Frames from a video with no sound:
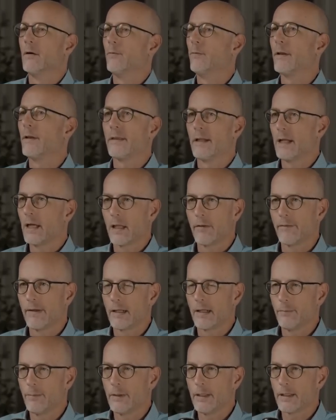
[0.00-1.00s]
with an
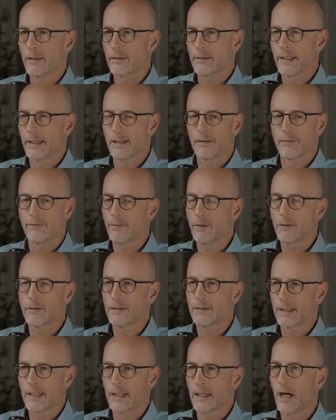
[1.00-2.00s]
elevated PSA, the
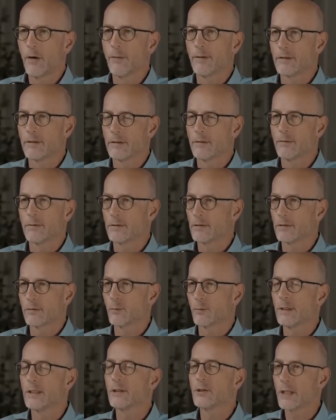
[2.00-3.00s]
first thing I always do is just
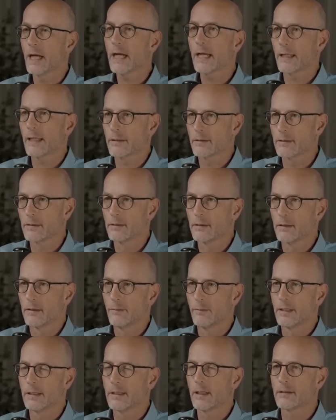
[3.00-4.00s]
recheck it,
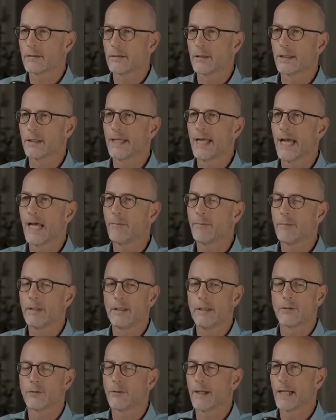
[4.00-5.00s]
because there can
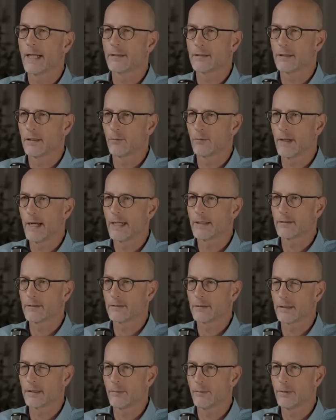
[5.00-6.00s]
be transient
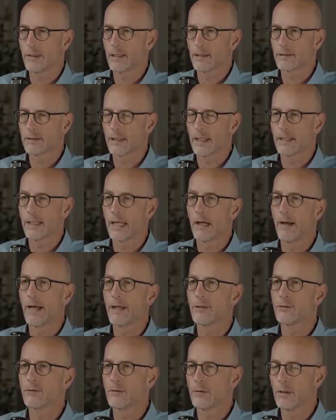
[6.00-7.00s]
rises in the PSA. Now,
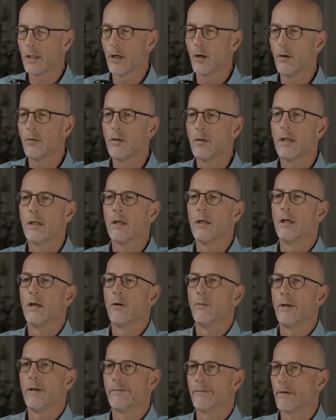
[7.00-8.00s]
as you know,
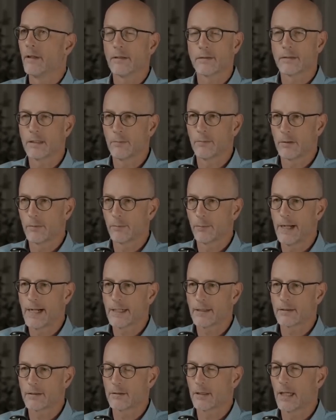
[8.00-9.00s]
we have very similar
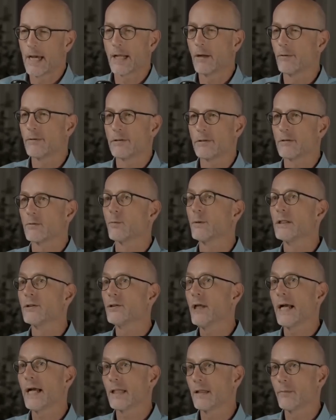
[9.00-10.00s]
practice. I don't just
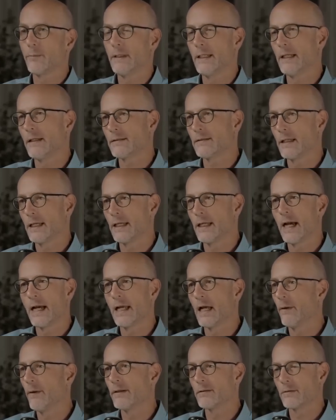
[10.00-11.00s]
recheck the PSA.
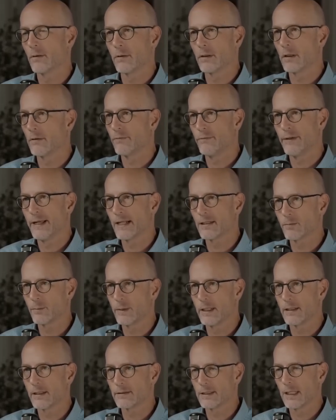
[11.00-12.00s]
I always order advanced
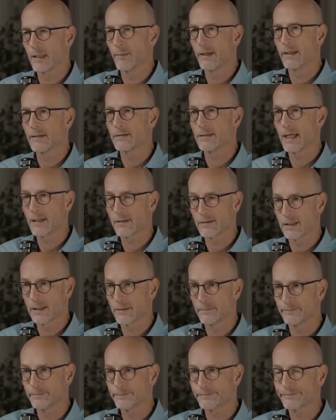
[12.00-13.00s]
PSA-based testing.